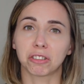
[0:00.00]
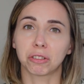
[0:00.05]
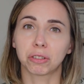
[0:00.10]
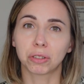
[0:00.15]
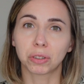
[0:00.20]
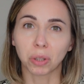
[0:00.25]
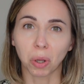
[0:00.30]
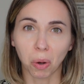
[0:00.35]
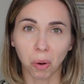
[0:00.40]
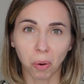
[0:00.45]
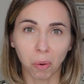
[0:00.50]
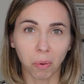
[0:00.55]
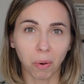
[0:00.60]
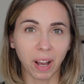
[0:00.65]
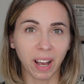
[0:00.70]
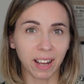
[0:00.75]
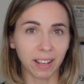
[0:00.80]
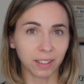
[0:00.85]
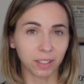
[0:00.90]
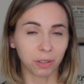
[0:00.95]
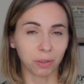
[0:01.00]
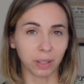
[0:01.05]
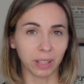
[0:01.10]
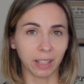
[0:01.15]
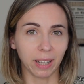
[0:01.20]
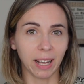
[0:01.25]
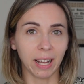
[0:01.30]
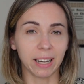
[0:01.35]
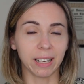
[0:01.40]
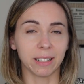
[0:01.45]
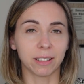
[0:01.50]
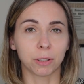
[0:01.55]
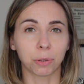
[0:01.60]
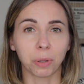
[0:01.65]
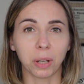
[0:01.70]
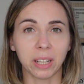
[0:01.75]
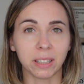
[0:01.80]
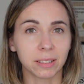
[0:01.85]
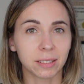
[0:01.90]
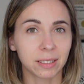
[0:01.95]
so angry, and it
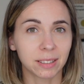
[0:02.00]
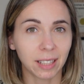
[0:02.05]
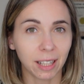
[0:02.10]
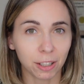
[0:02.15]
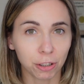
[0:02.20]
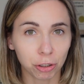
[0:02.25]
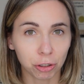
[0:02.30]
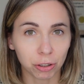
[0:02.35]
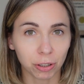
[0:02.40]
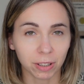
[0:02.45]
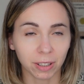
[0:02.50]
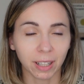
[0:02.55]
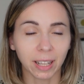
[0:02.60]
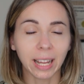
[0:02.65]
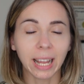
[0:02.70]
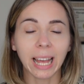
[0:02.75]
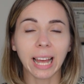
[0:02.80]
creates tension.